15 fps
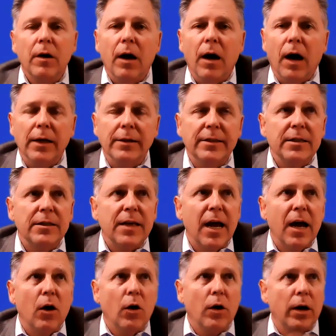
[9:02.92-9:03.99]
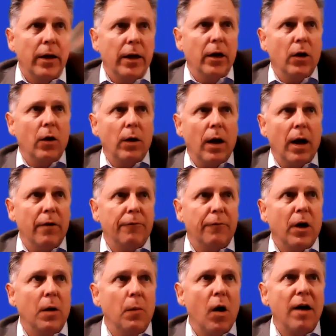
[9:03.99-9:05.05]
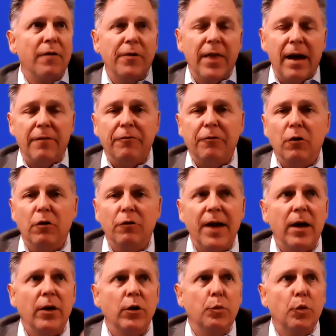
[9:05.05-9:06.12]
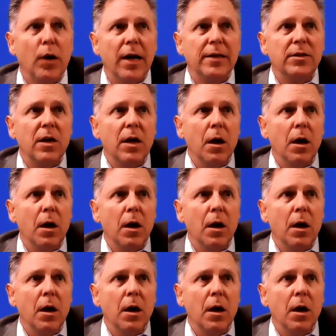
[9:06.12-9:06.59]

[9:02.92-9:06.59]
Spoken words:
a discount, or have come off of that full value price